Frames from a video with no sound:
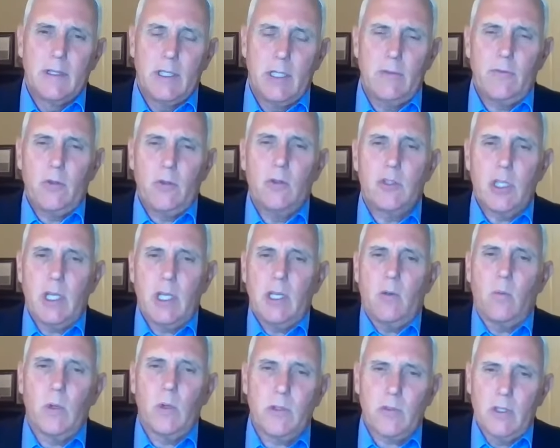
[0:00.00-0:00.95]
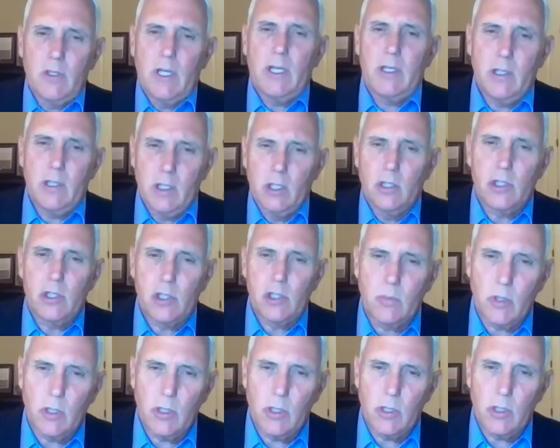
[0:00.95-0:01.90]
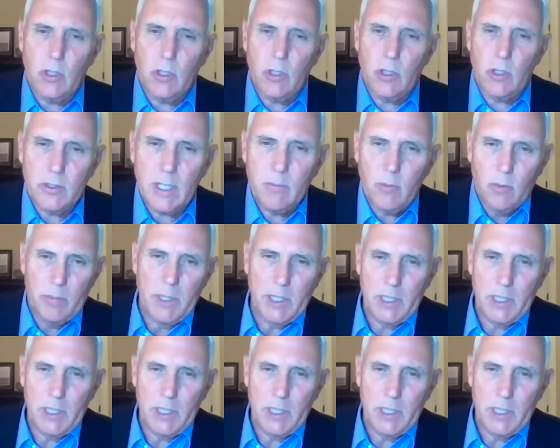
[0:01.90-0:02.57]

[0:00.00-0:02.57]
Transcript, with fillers: if you take what's not negotiable off the table,